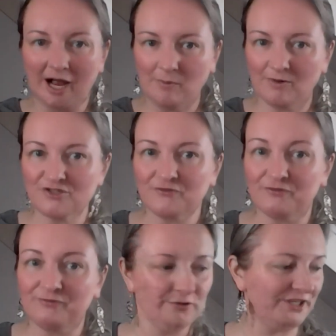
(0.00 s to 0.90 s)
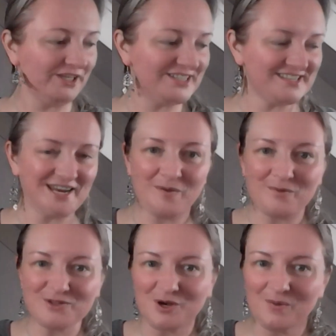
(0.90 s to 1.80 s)
I want to fully understand
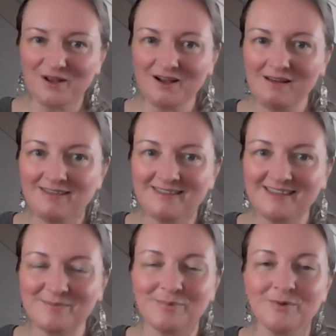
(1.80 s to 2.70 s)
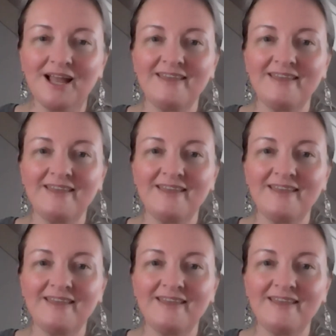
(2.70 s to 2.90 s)
what's going on in that book.